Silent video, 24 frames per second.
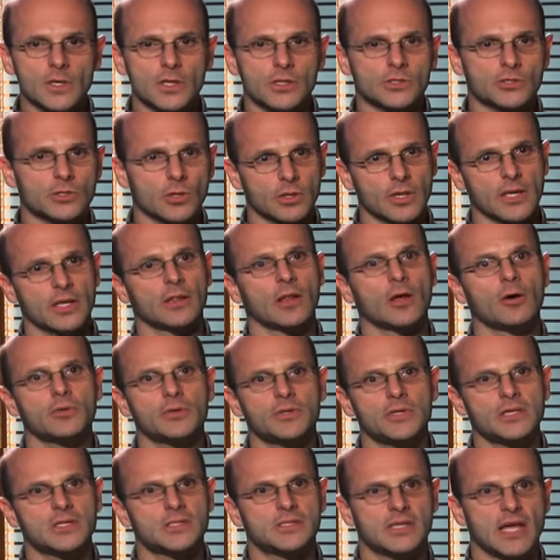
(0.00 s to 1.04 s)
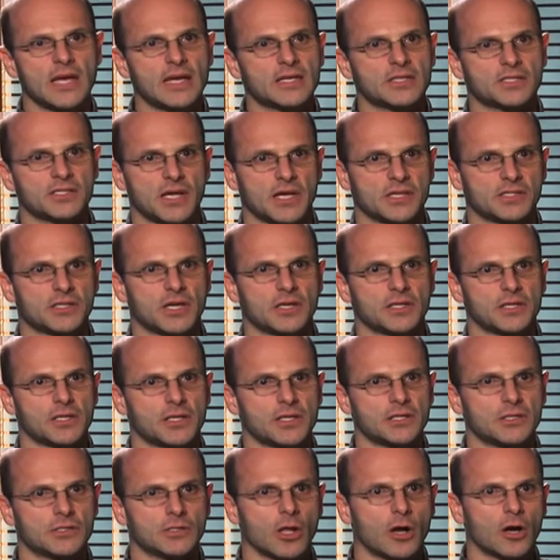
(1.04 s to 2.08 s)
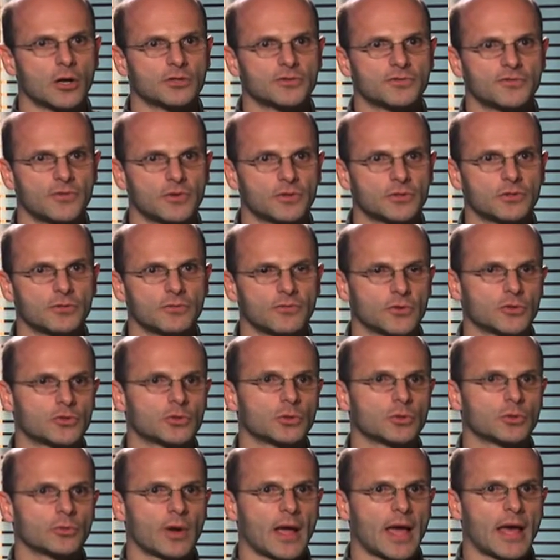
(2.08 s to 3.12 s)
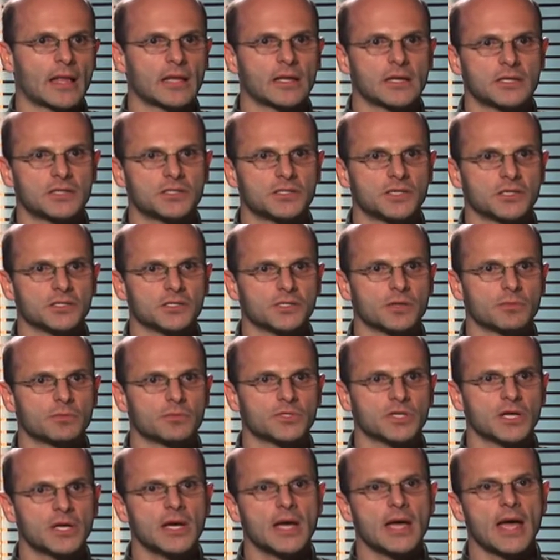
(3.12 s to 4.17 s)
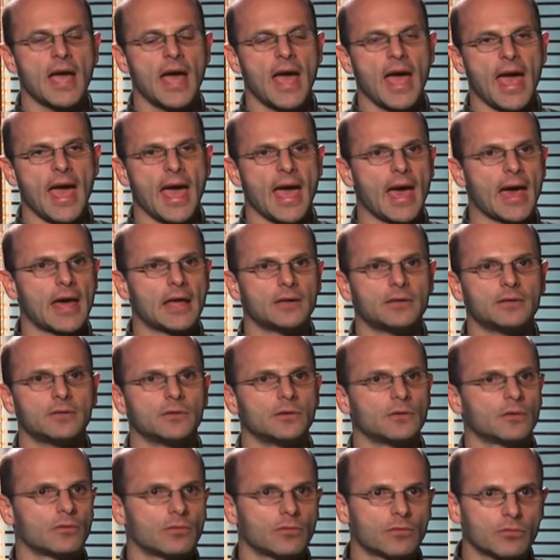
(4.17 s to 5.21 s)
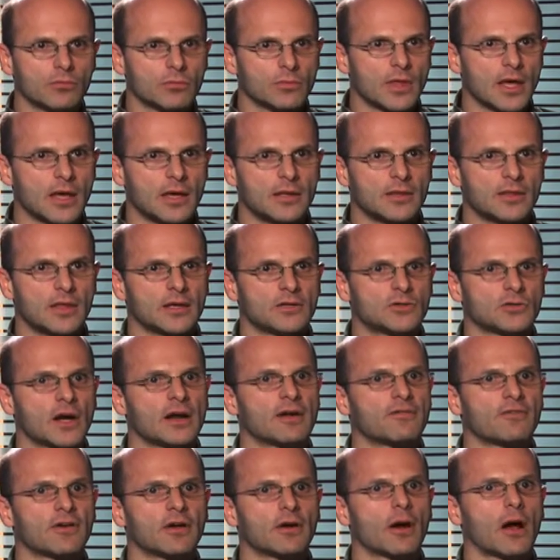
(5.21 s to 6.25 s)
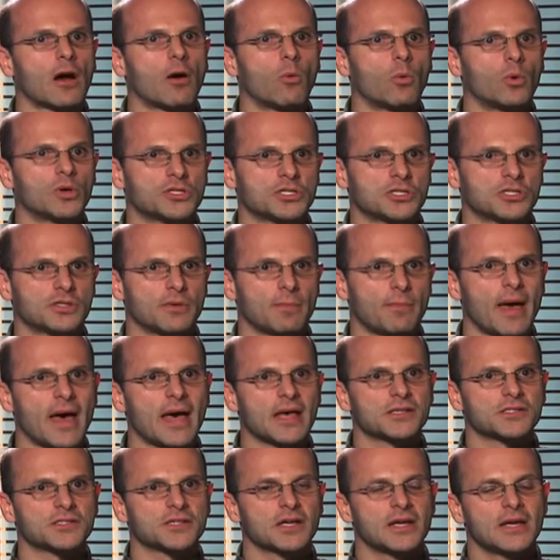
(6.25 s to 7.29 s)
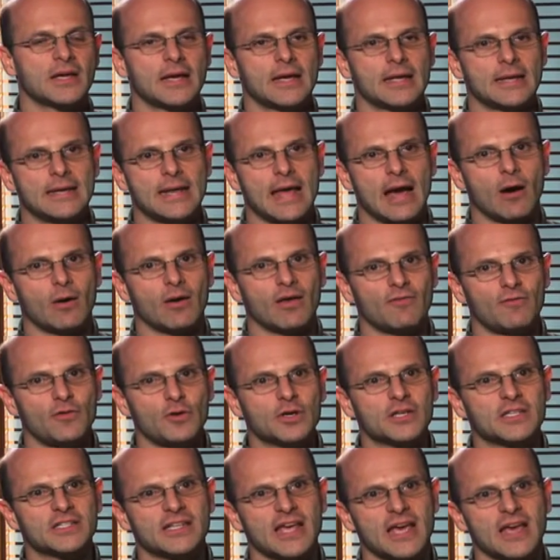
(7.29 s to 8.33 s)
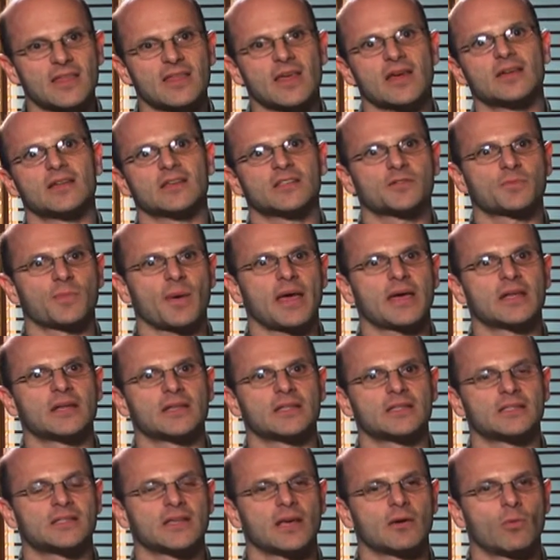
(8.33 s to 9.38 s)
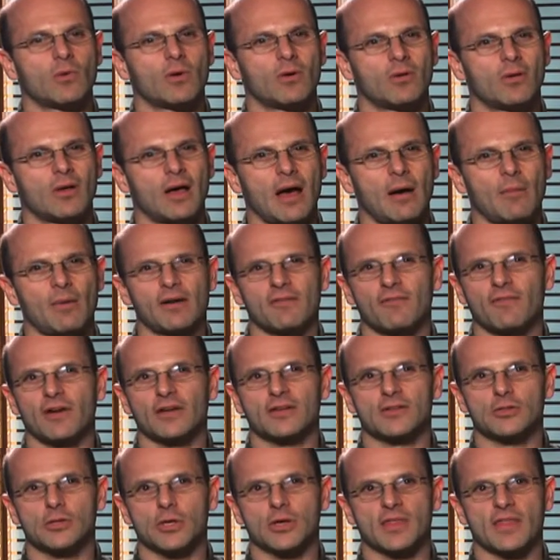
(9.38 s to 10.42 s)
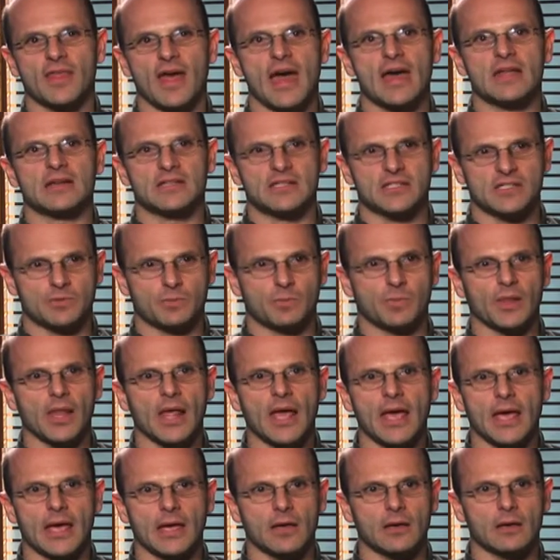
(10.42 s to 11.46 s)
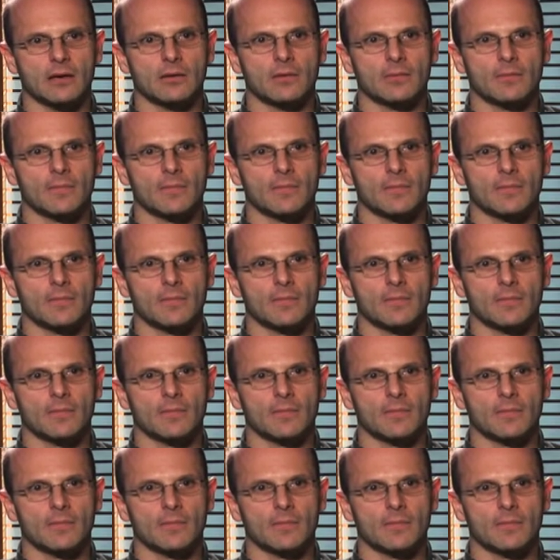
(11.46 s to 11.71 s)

So they load these data sets onto these large virtual reality systems, and they try to figure out which is the best. Now, if you could take that and expand it and say, well, how about if I took that display